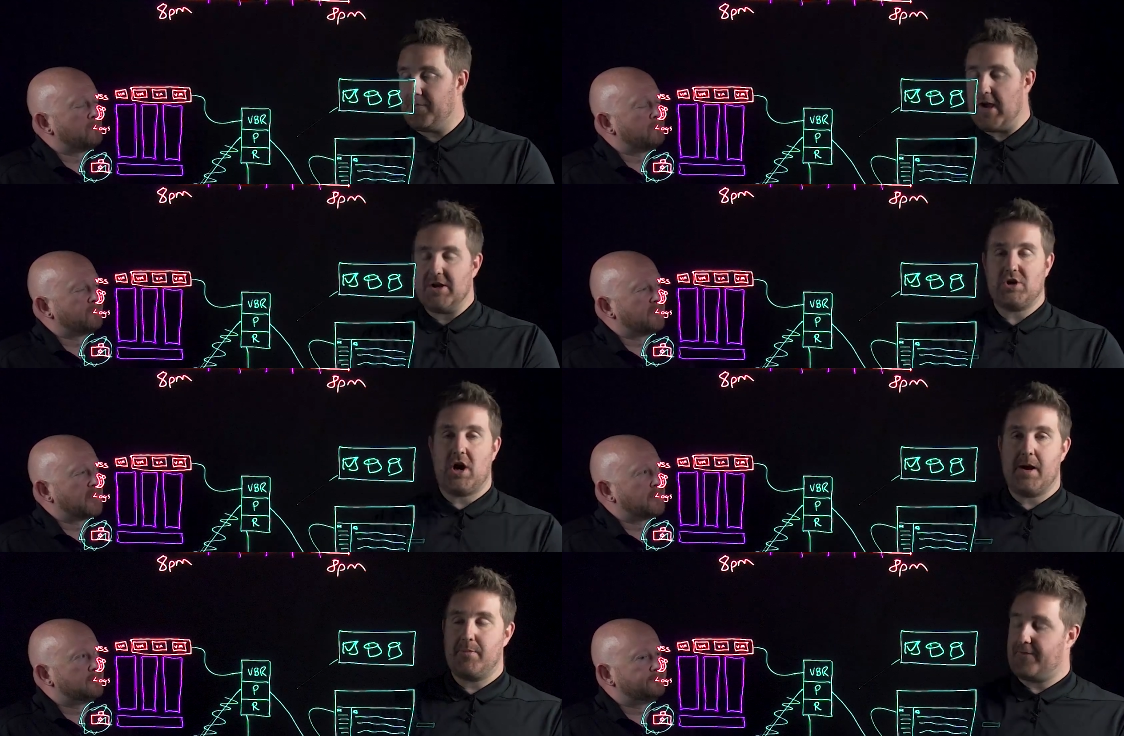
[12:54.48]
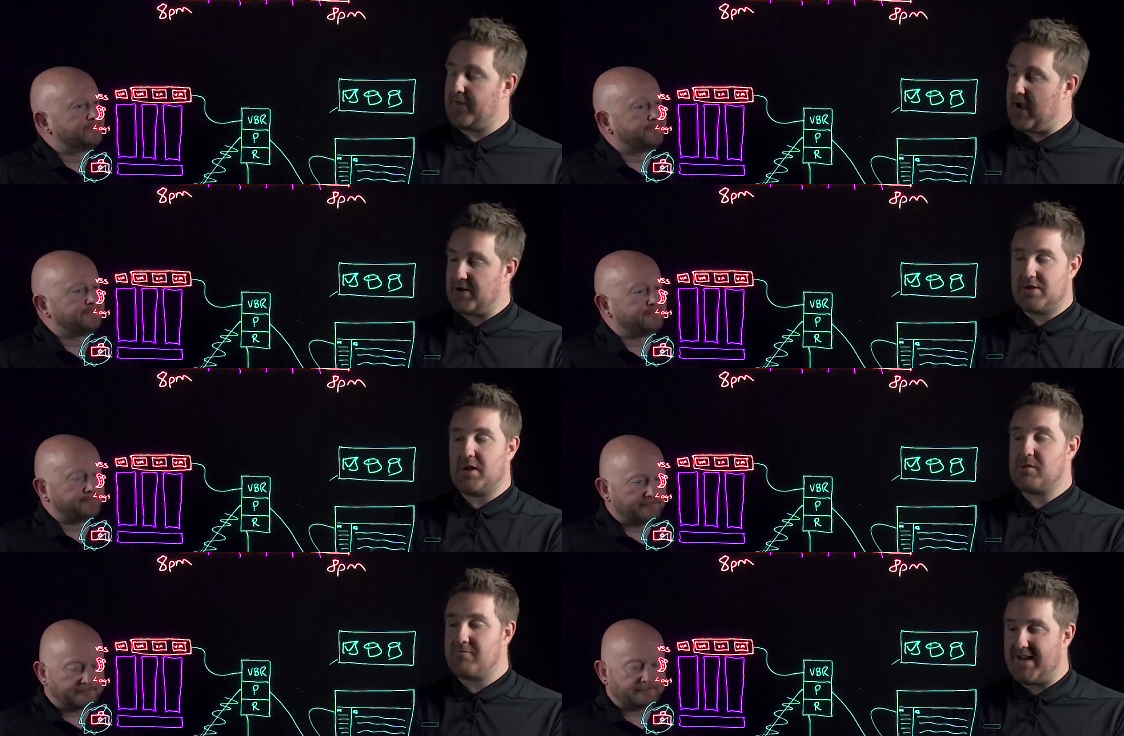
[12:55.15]
Speaker 1: flash, hybrid
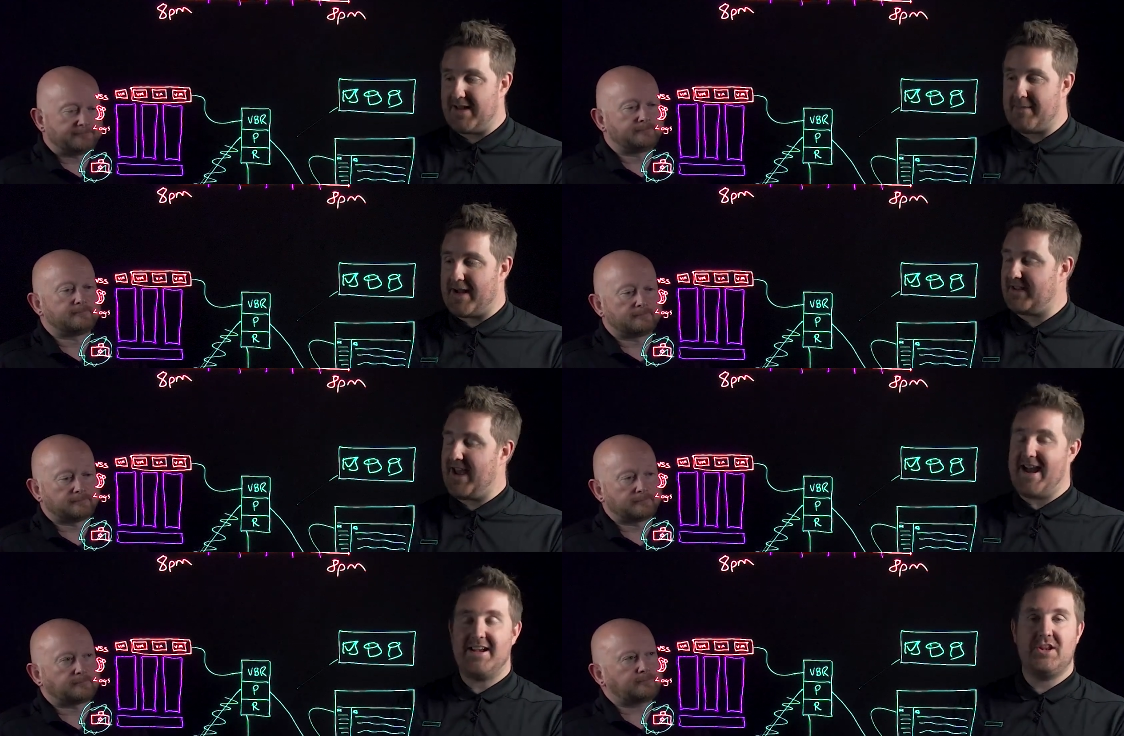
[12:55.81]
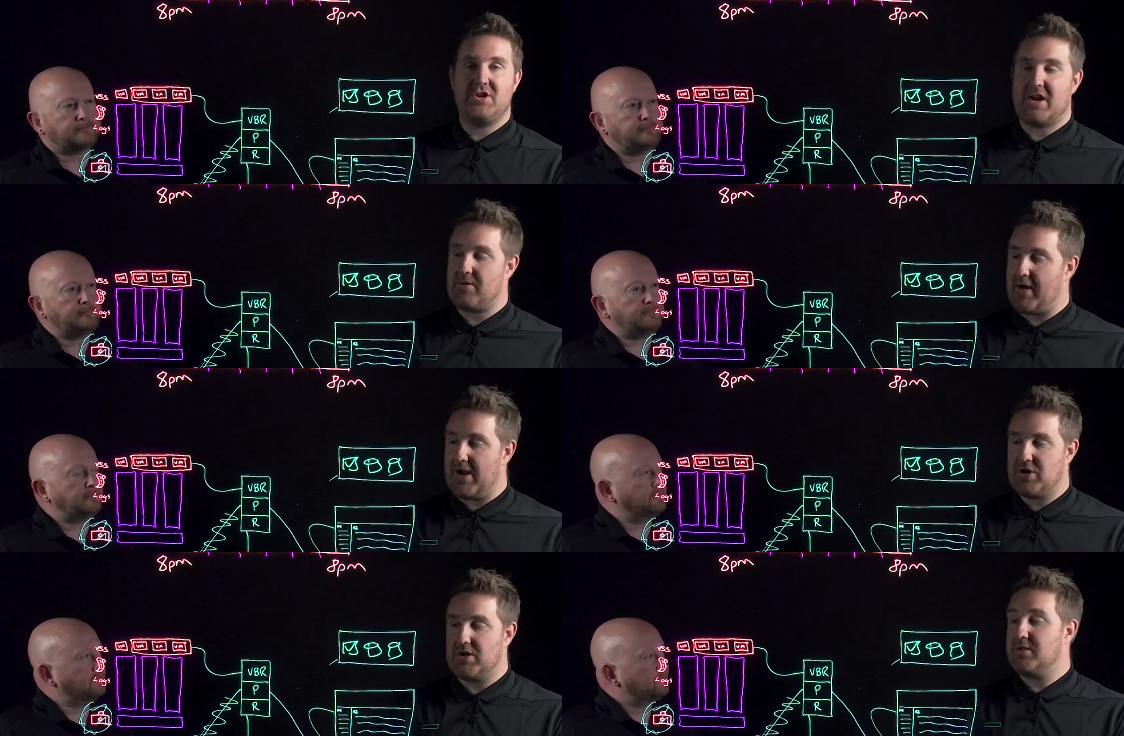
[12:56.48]
flash, it doesn't really matter. Any
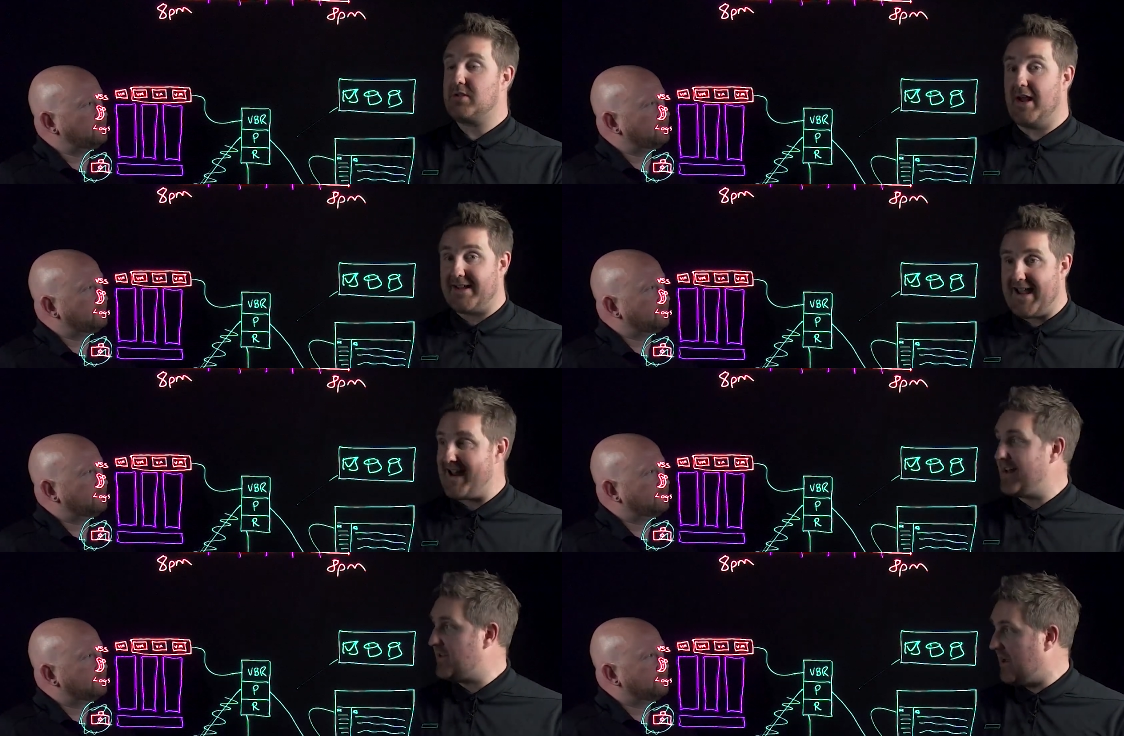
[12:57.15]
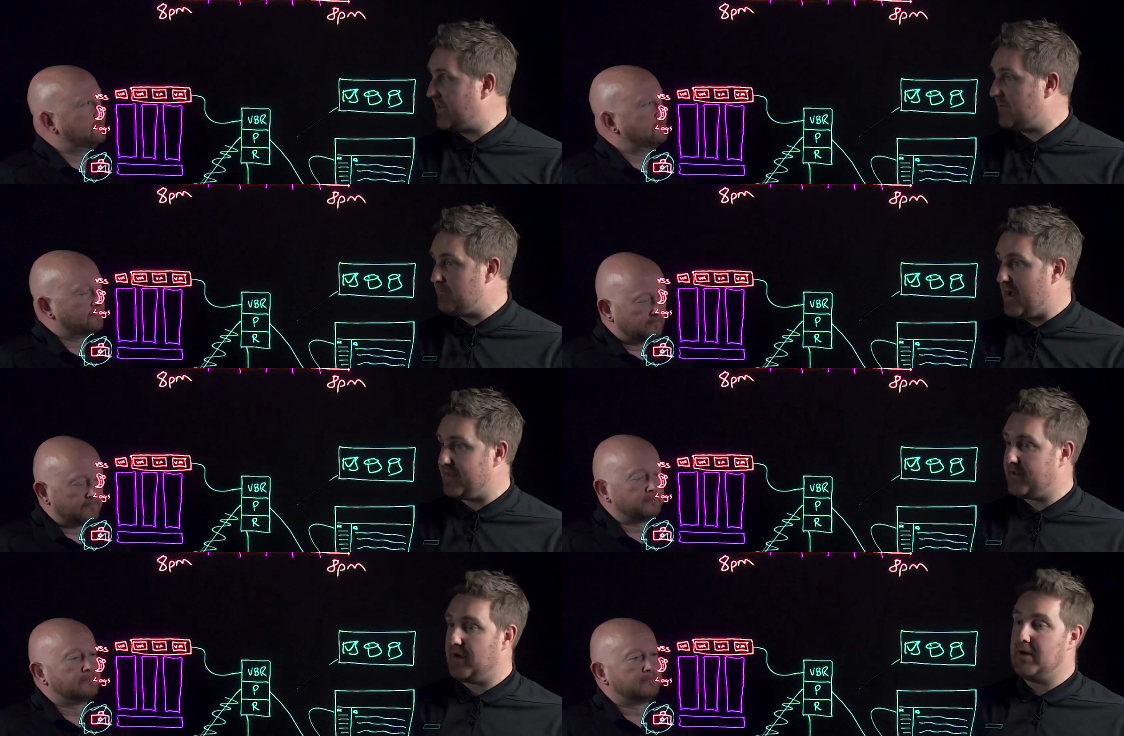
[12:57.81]
generation, again, it doesn't
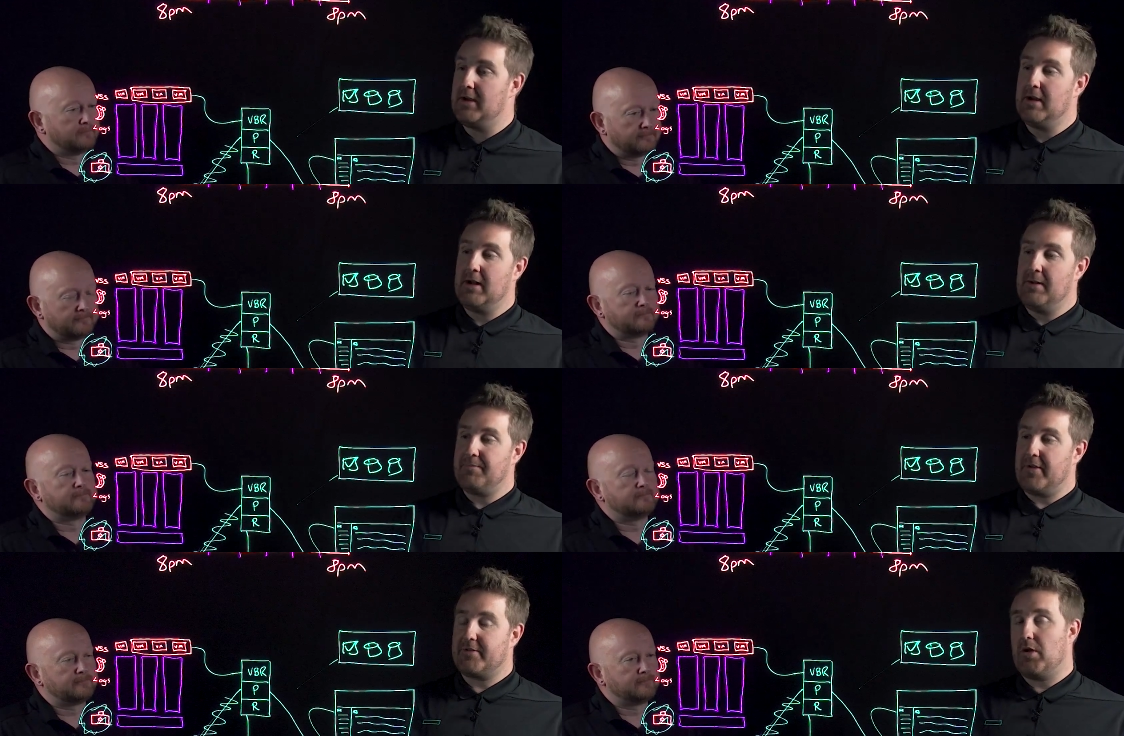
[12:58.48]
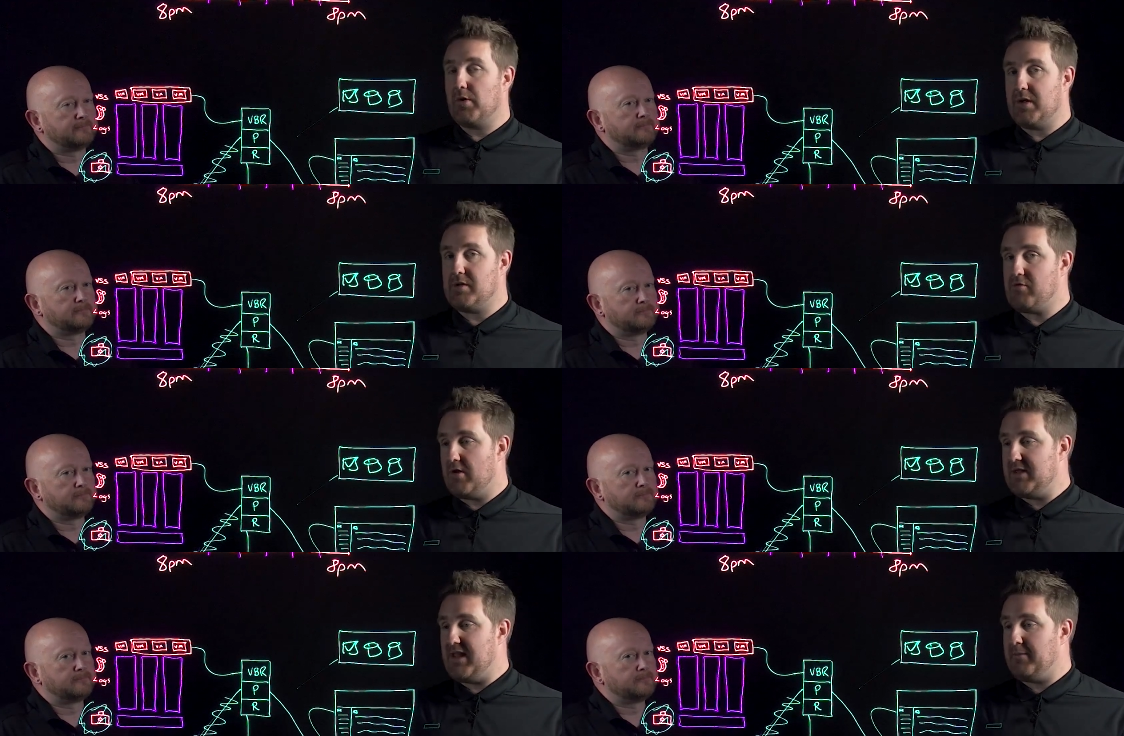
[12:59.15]
matter. As long
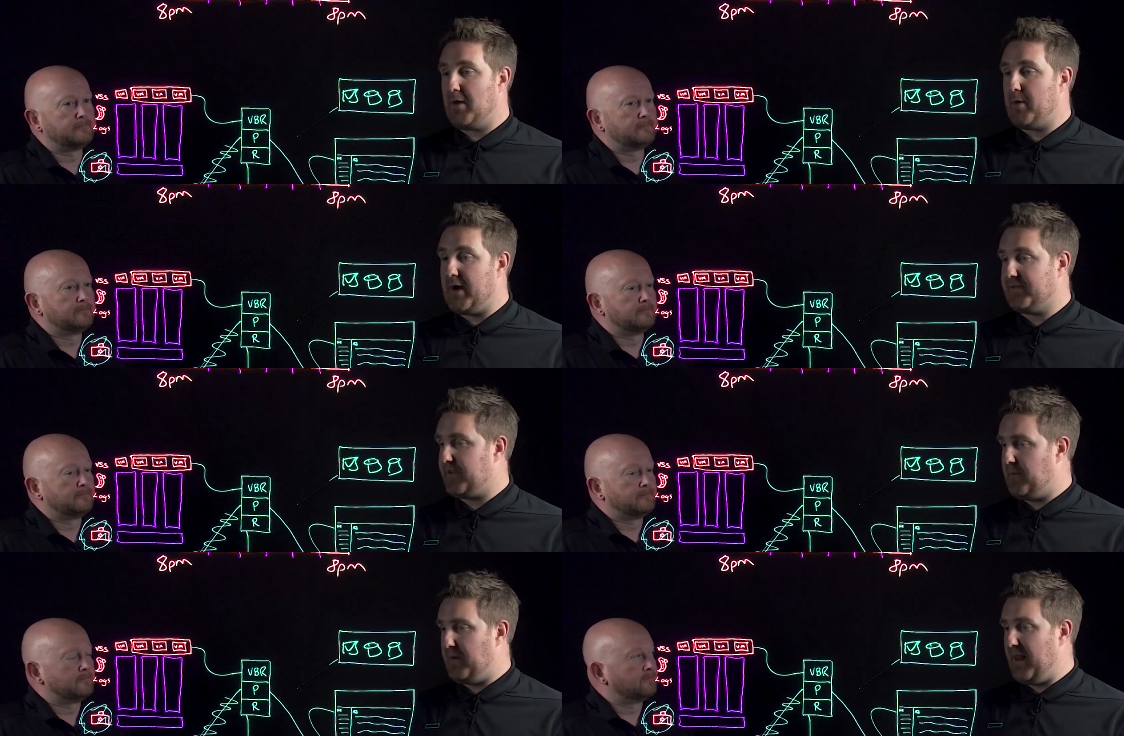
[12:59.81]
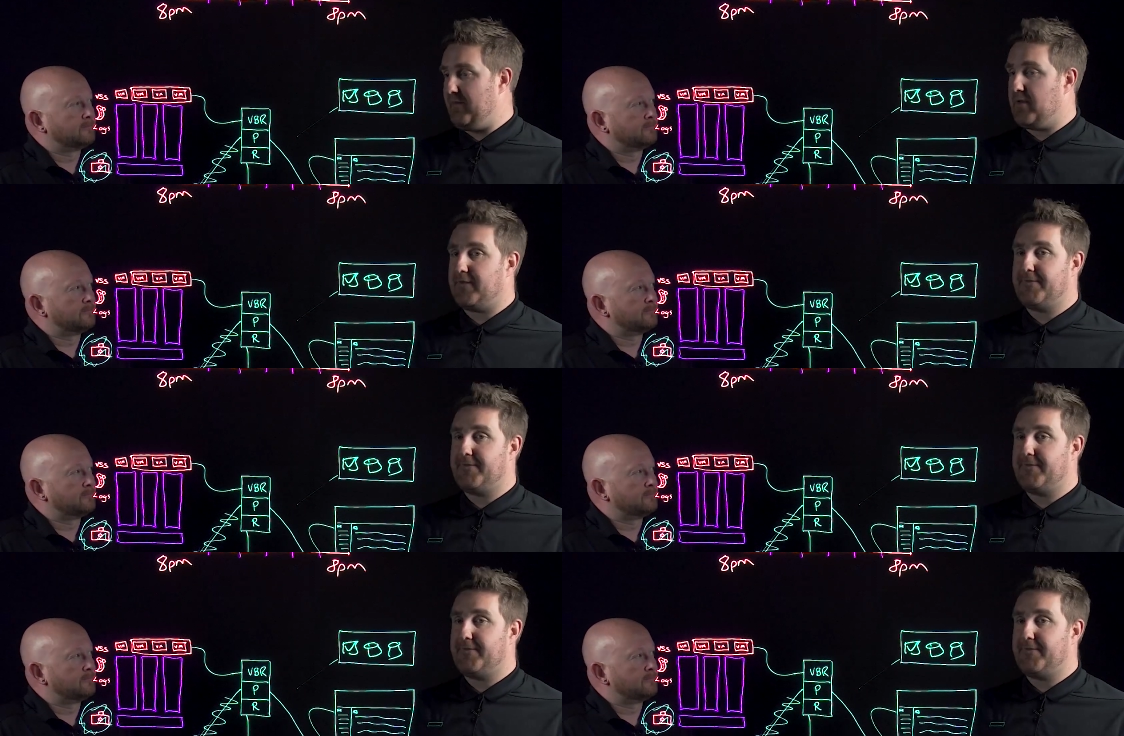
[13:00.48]
as you're on NimbleOS, I believe it's